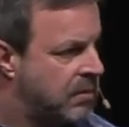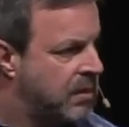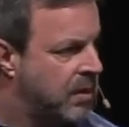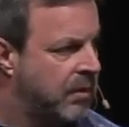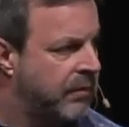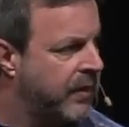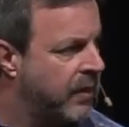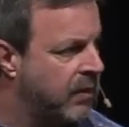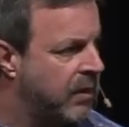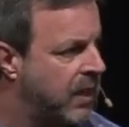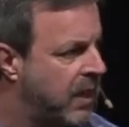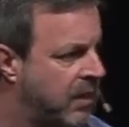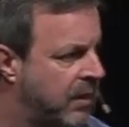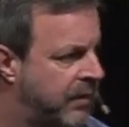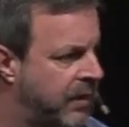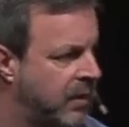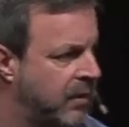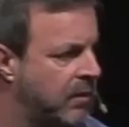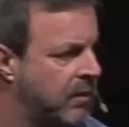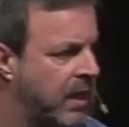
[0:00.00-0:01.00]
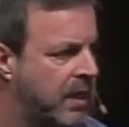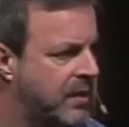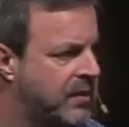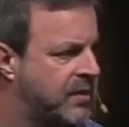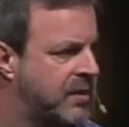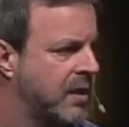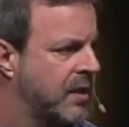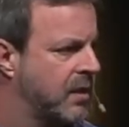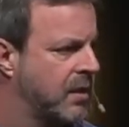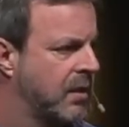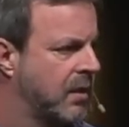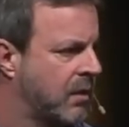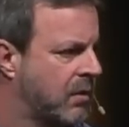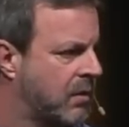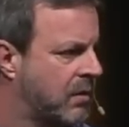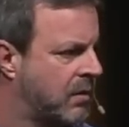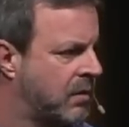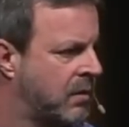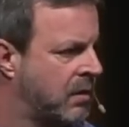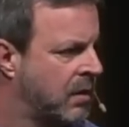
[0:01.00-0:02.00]
You know, they don't, ha- they don't know how to say
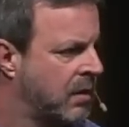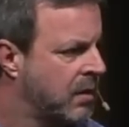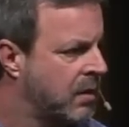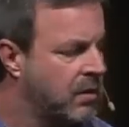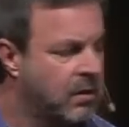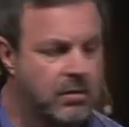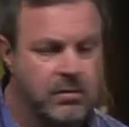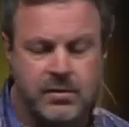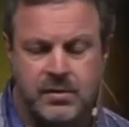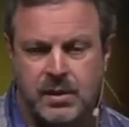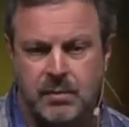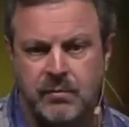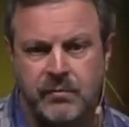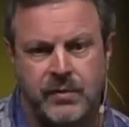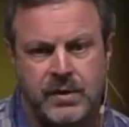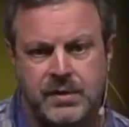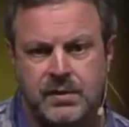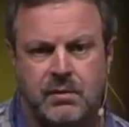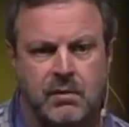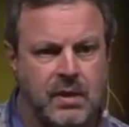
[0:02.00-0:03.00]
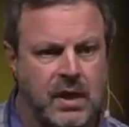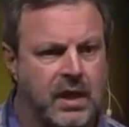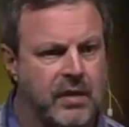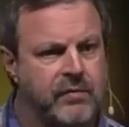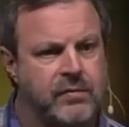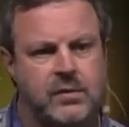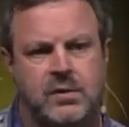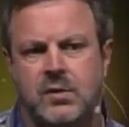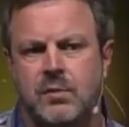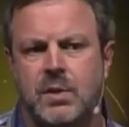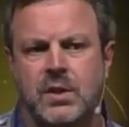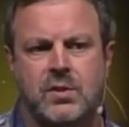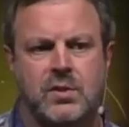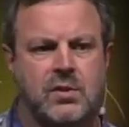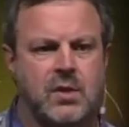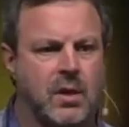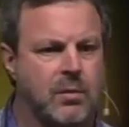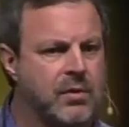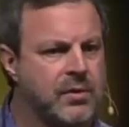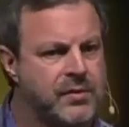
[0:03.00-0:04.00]
no. You know, some of us don't have too
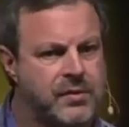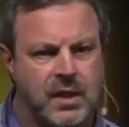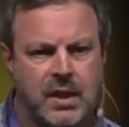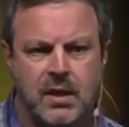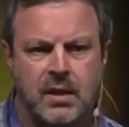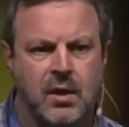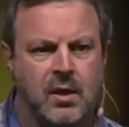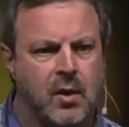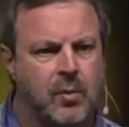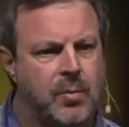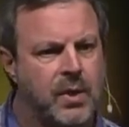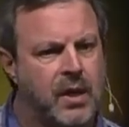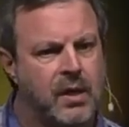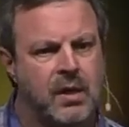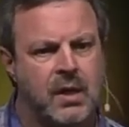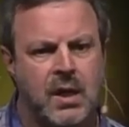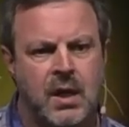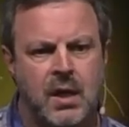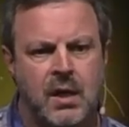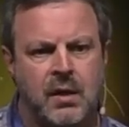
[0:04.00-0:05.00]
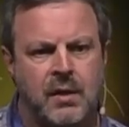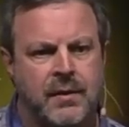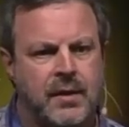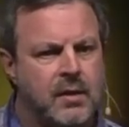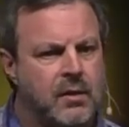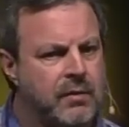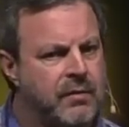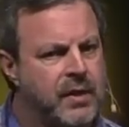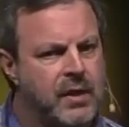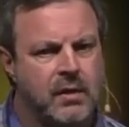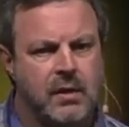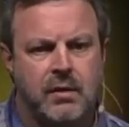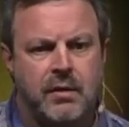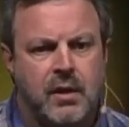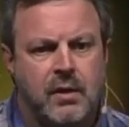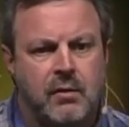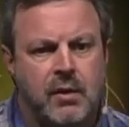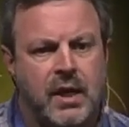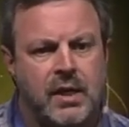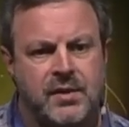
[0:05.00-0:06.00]
much trouble saying no, but you know, they don't,
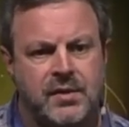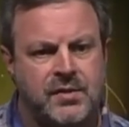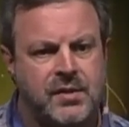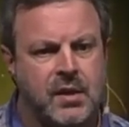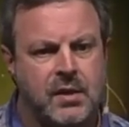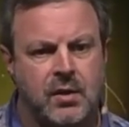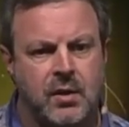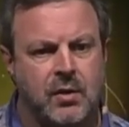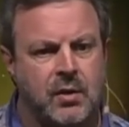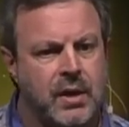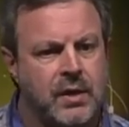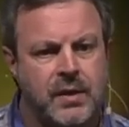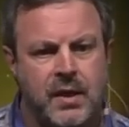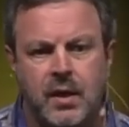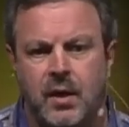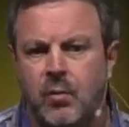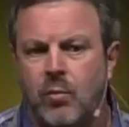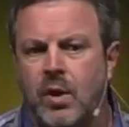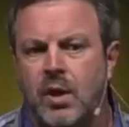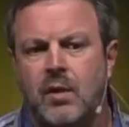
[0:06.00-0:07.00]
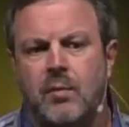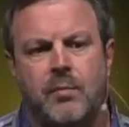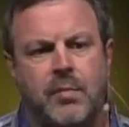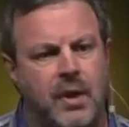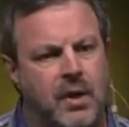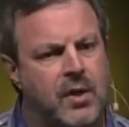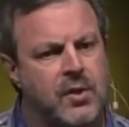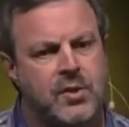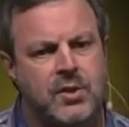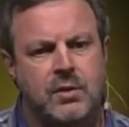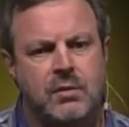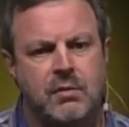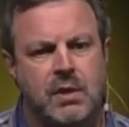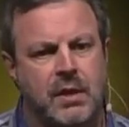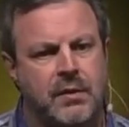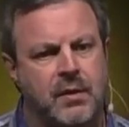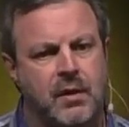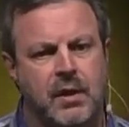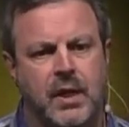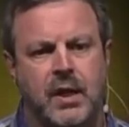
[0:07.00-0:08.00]
they don't know how to say no and they don't want to embarrass you.
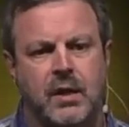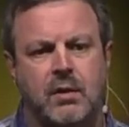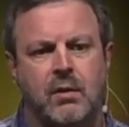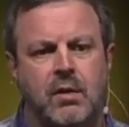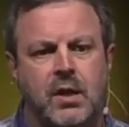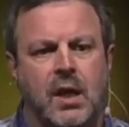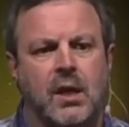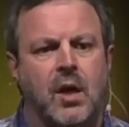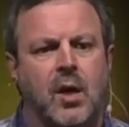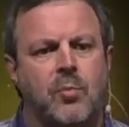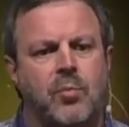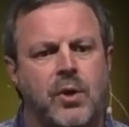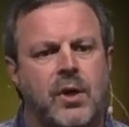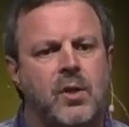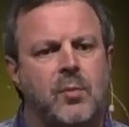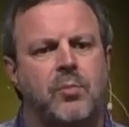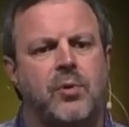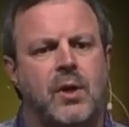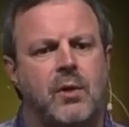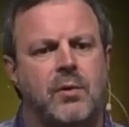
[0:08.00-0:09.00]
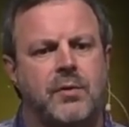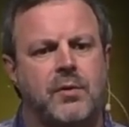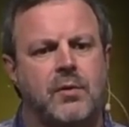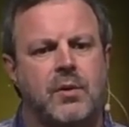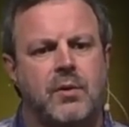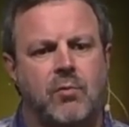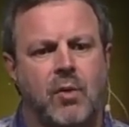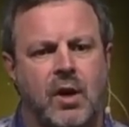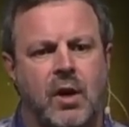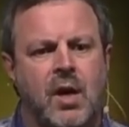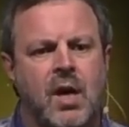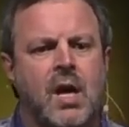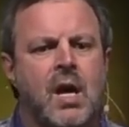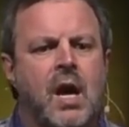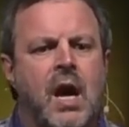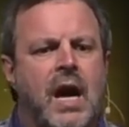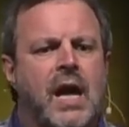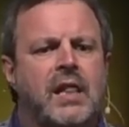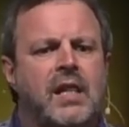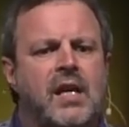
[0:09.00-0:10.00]
And they're like, okay, I'll pray the prayer with you. And you walk.
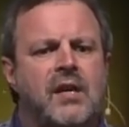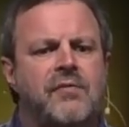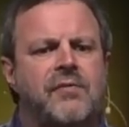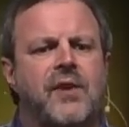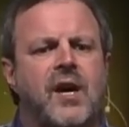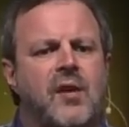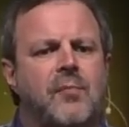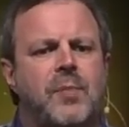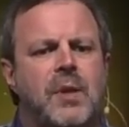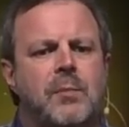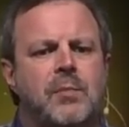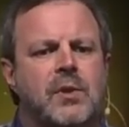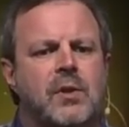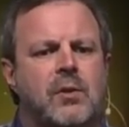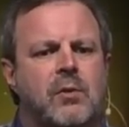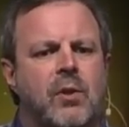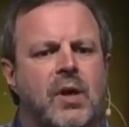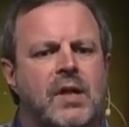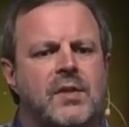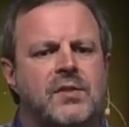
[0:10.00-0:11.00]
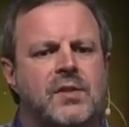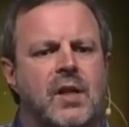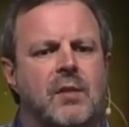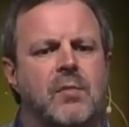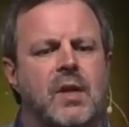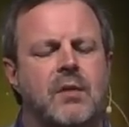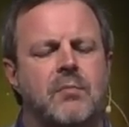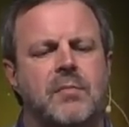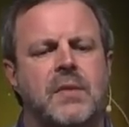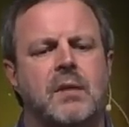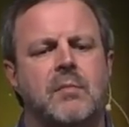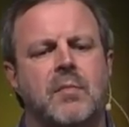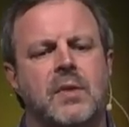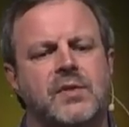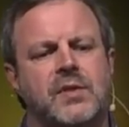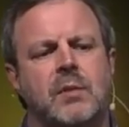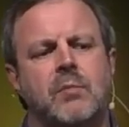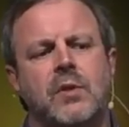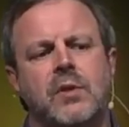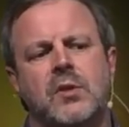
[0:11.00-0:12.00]
I led five people to Christ. And I'm like,
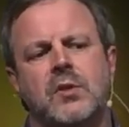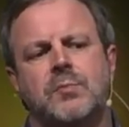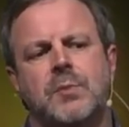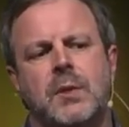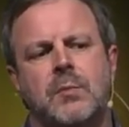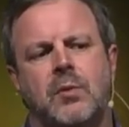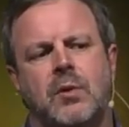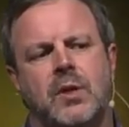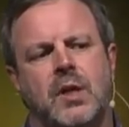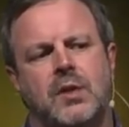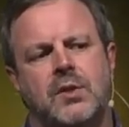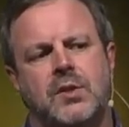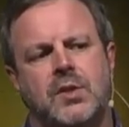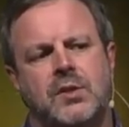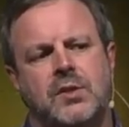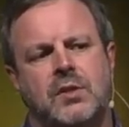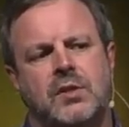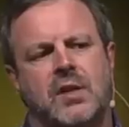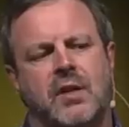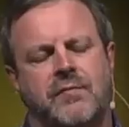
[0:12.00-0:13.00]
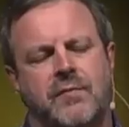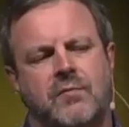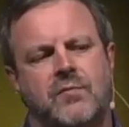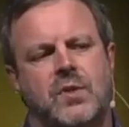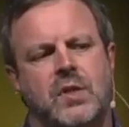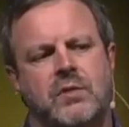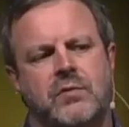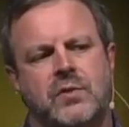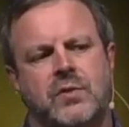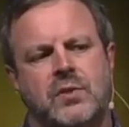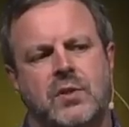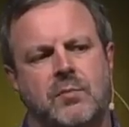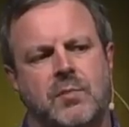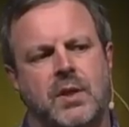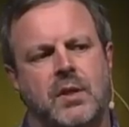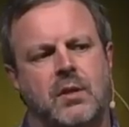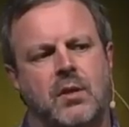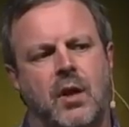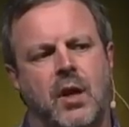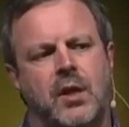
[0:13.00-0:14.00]
some of those people got just enough of Jesus to
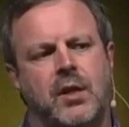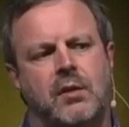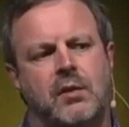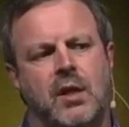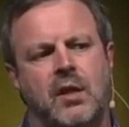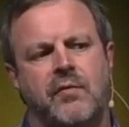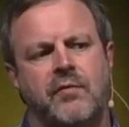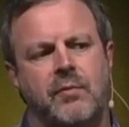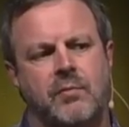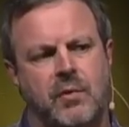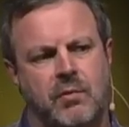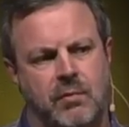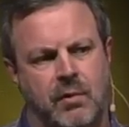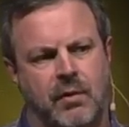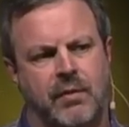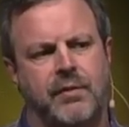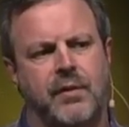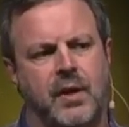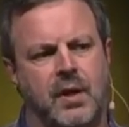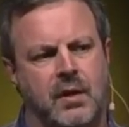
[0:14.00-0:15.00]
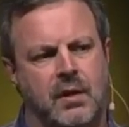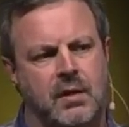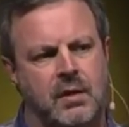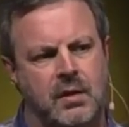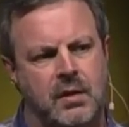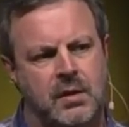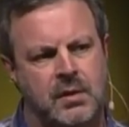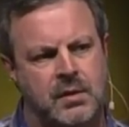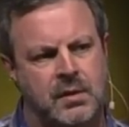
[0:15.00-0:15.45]
be inoculated from the real thing.